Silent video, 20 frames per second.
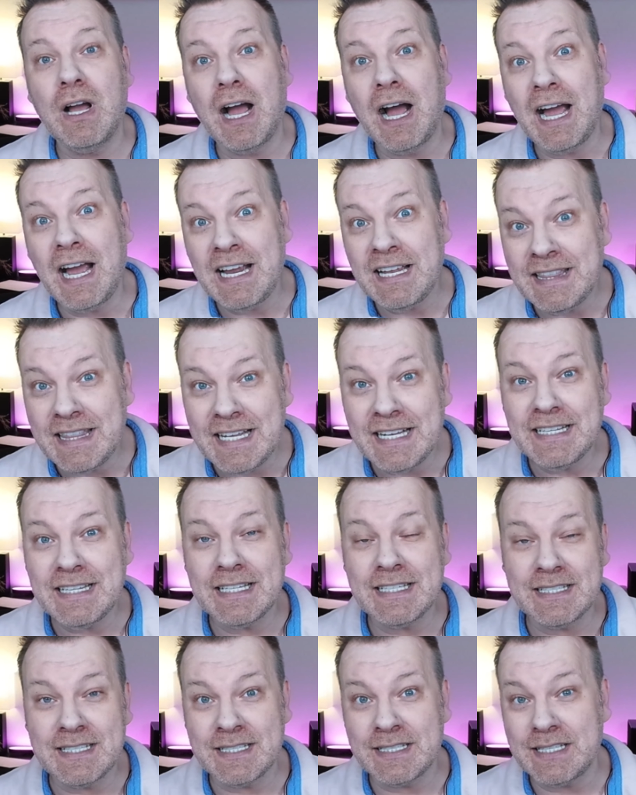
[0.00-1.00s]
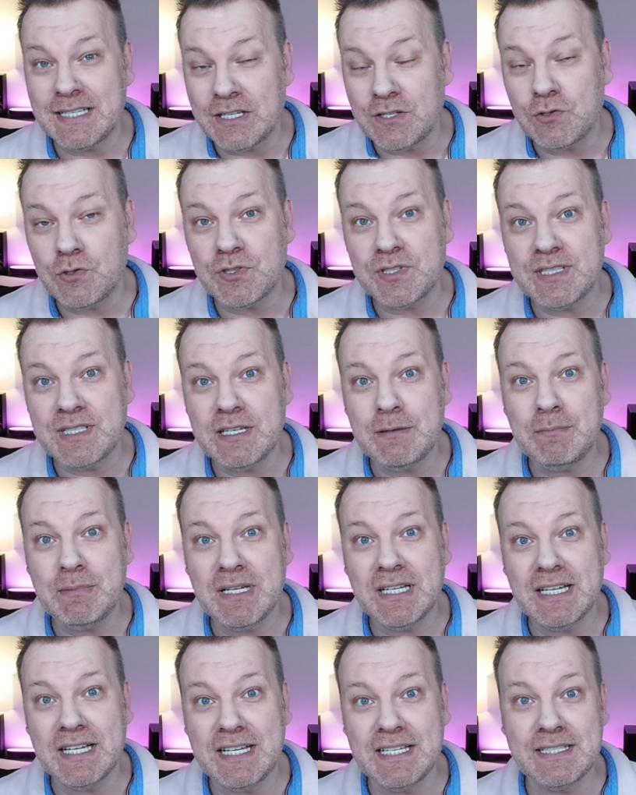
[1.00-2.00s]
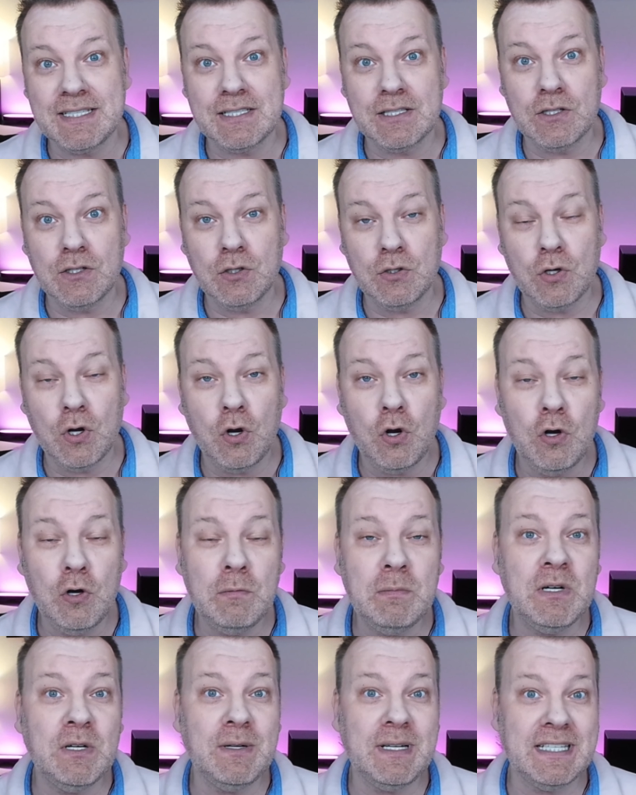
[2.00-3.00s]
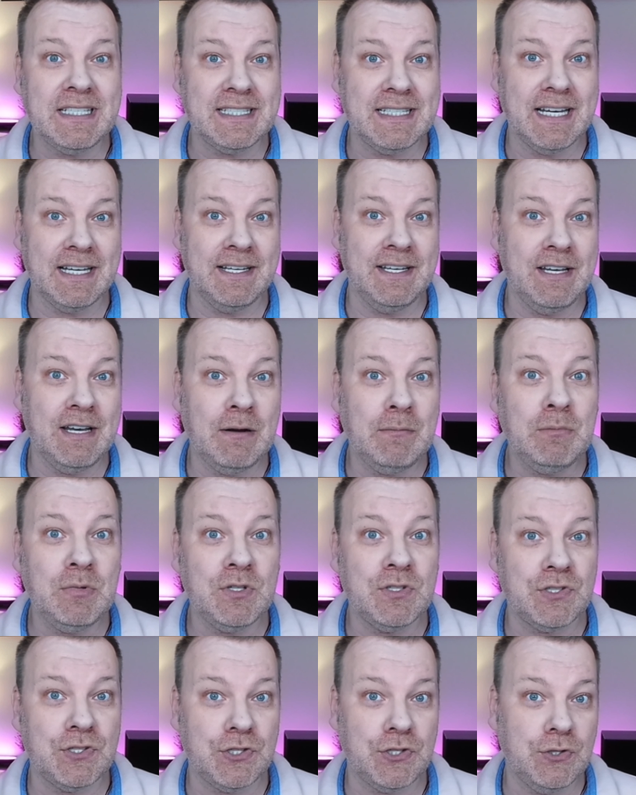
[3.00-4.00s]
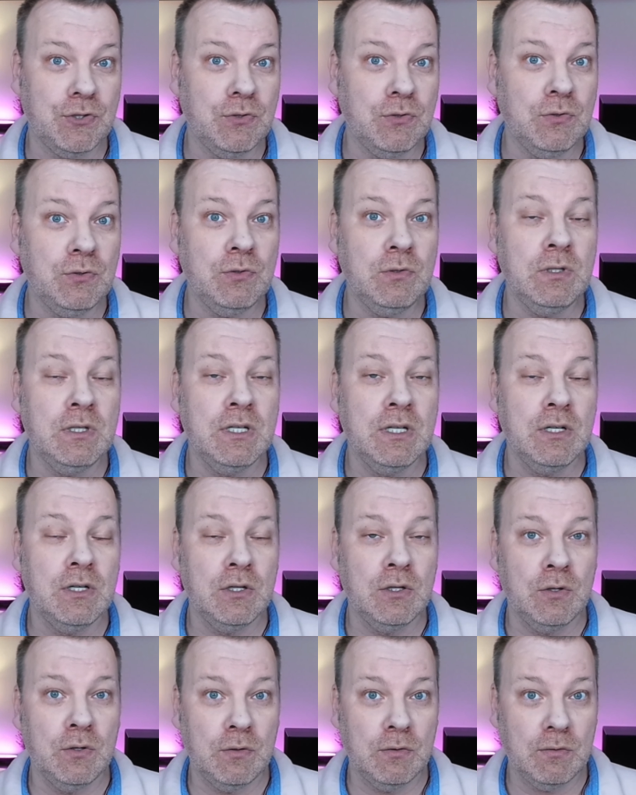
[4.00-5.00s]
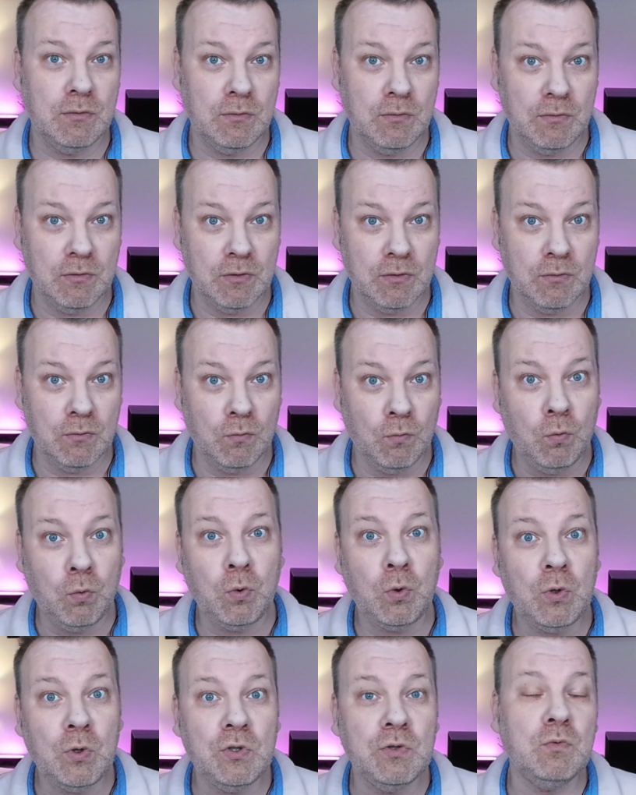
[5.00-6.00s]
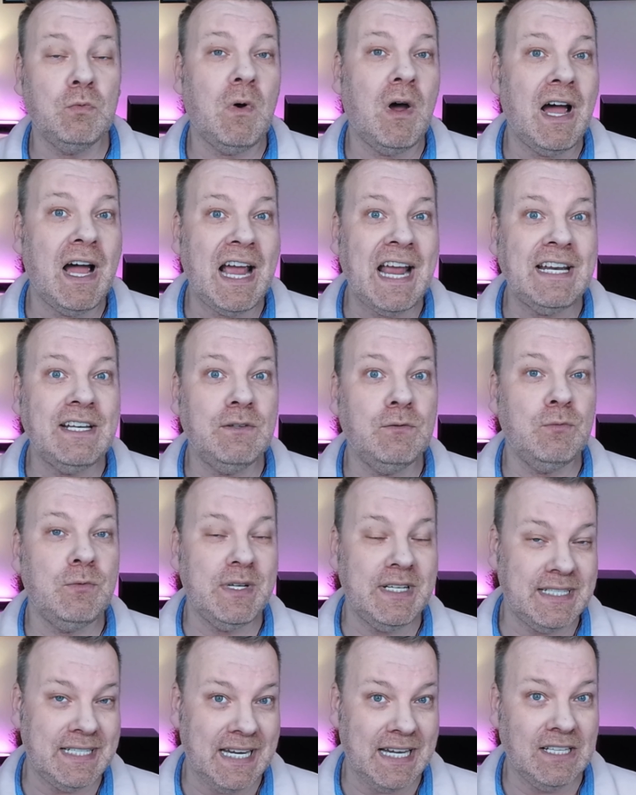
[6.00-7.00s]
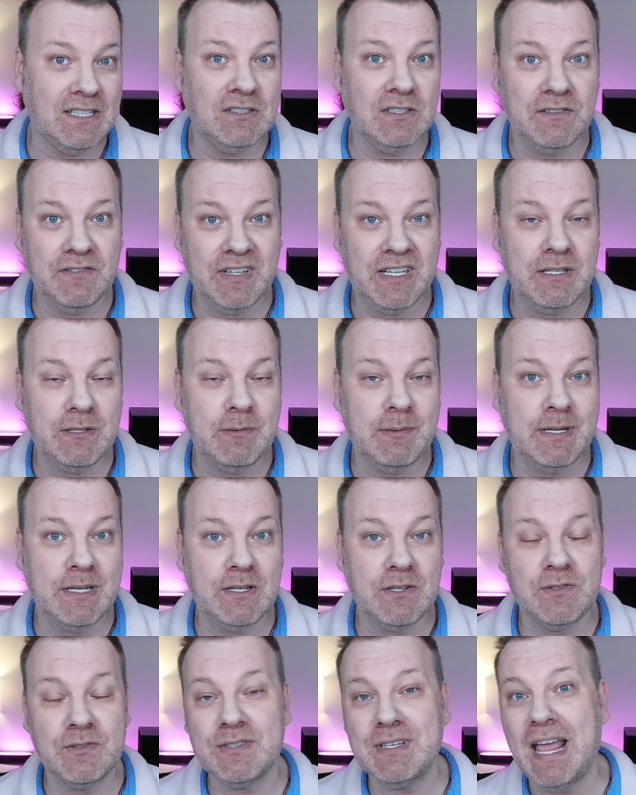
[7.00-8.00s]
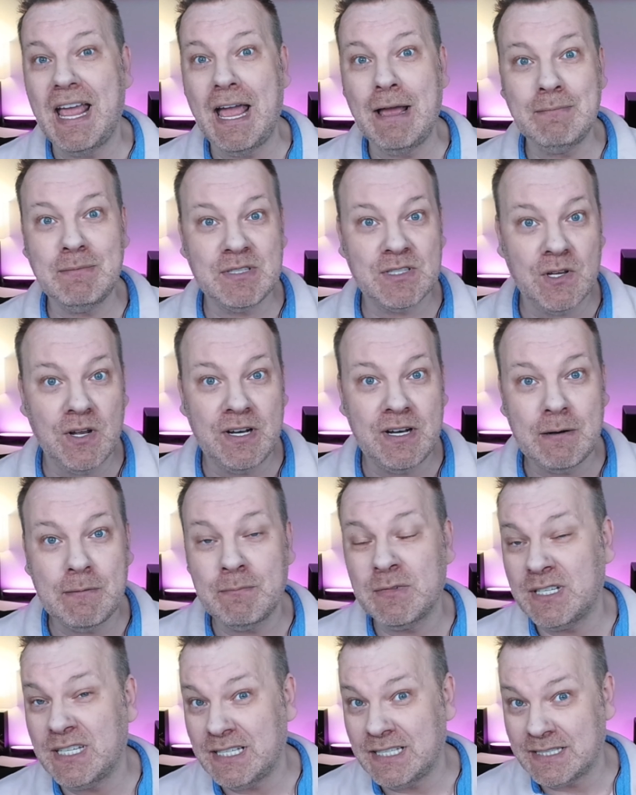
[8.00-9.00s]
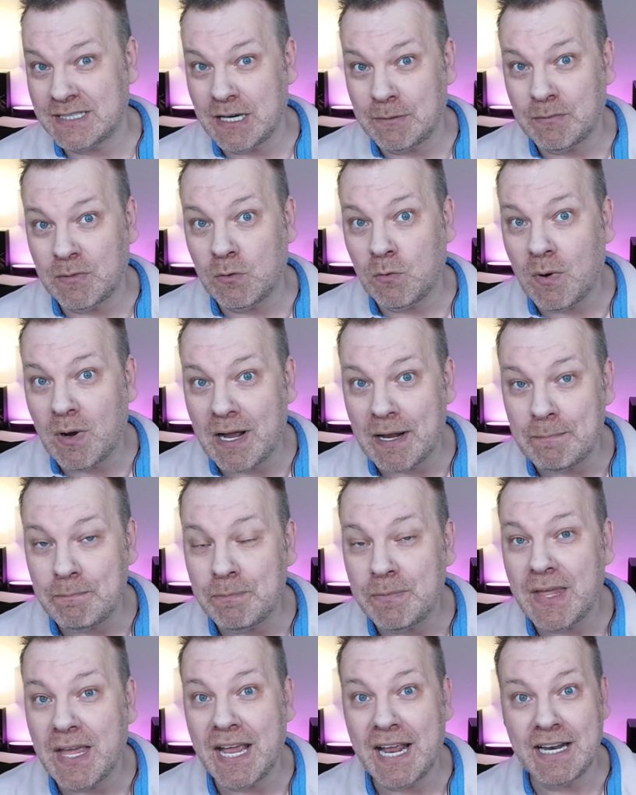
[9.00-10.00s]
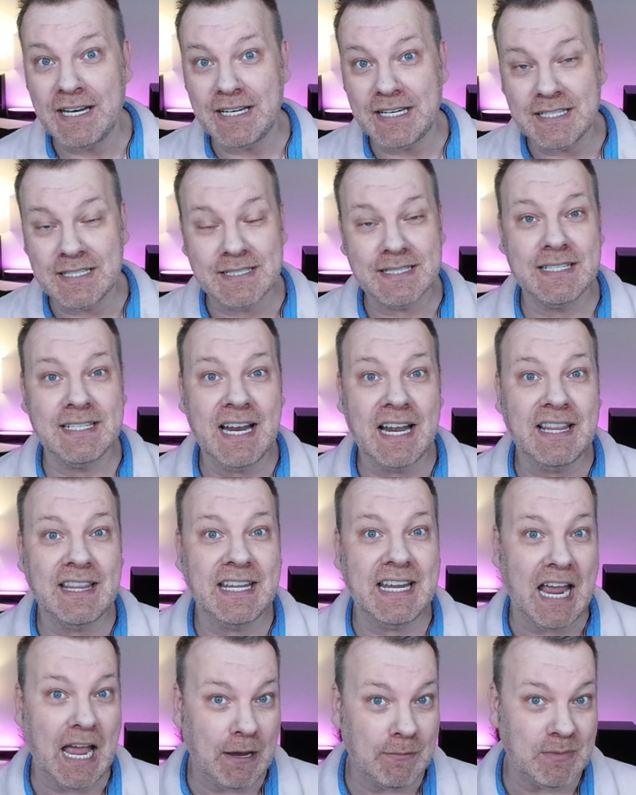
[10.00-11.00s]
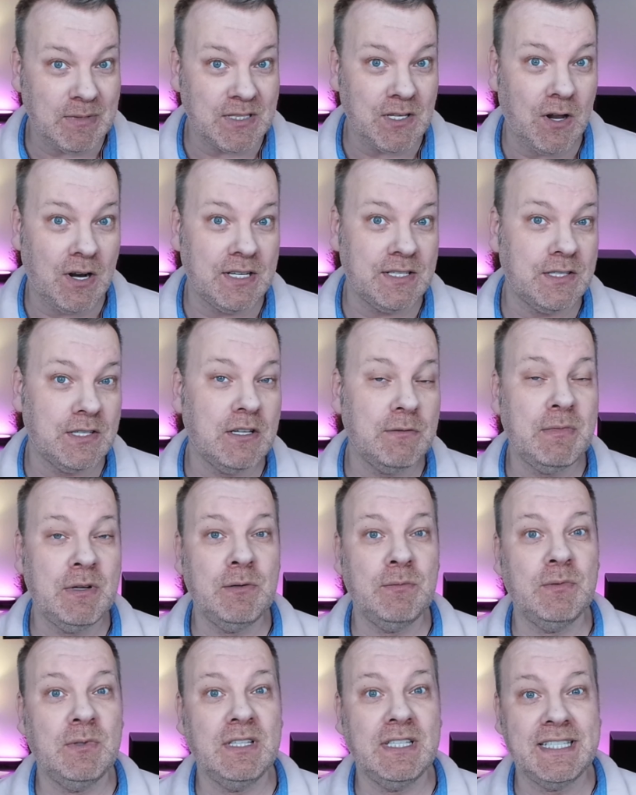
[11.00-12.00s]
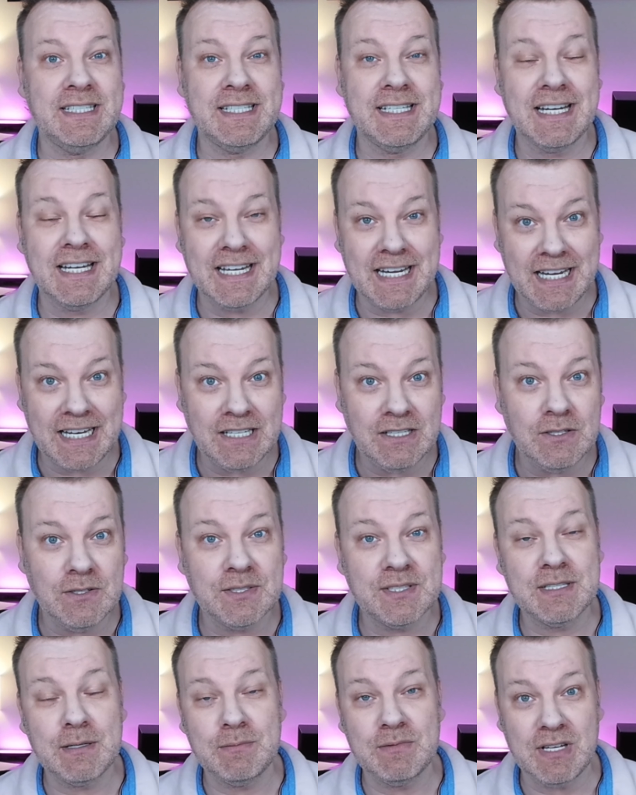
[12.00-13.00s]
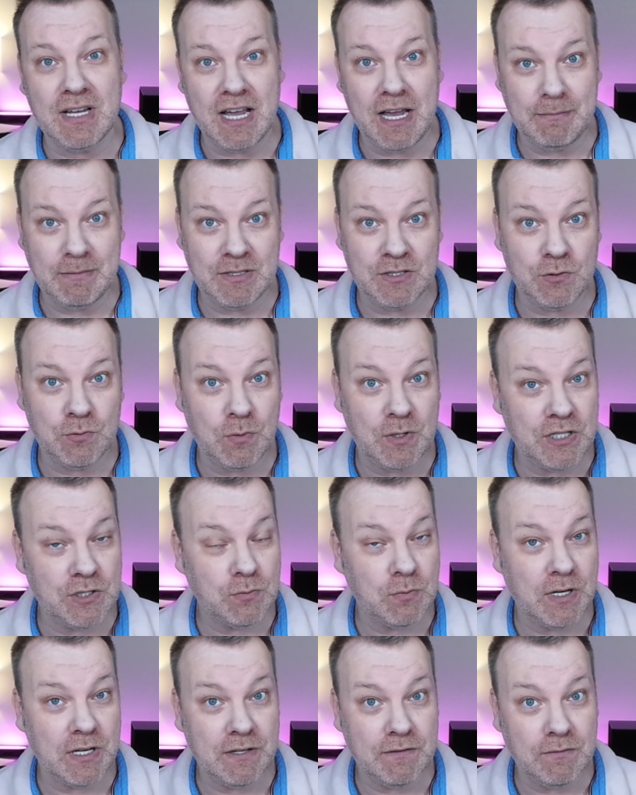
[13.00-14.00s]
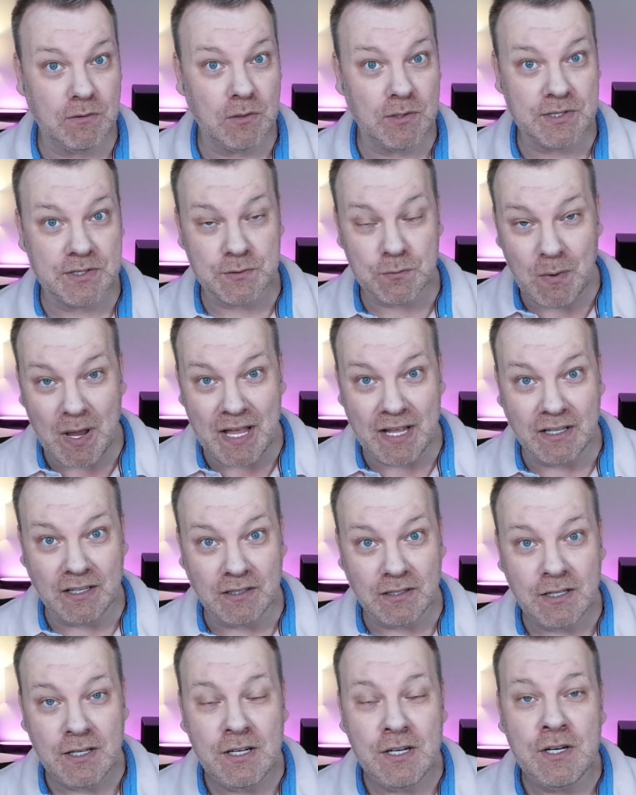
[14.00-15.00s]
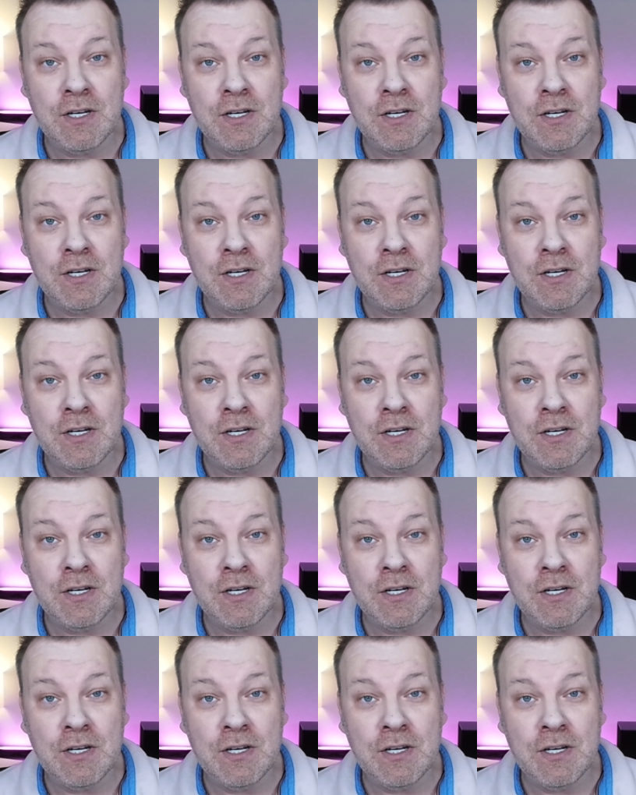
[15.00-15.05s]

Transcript: I think this is interesting because Kobo is the number two worldwide retailer of e-readers. Amazon is number one, and incidentally, Amazon is going to be releasing a Kindle sometime in twenty twenty-four as well.